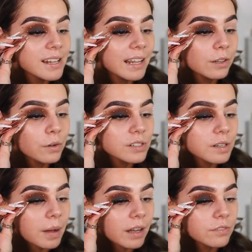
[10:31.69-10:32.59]
He looked at
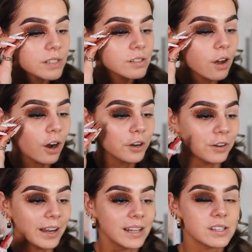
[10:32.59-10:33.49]
the back of his
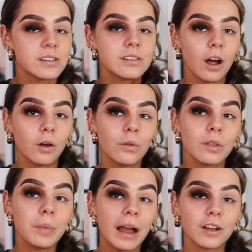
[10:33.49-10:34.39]
diary and stuck on
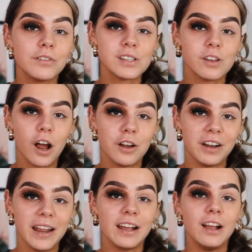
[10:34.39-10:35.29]
the back of his
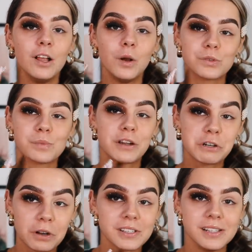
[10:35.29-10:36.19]
diary was my
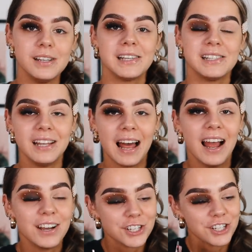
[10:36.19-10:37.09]
crusty dusty
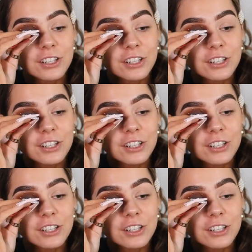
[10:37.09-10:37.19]
lash.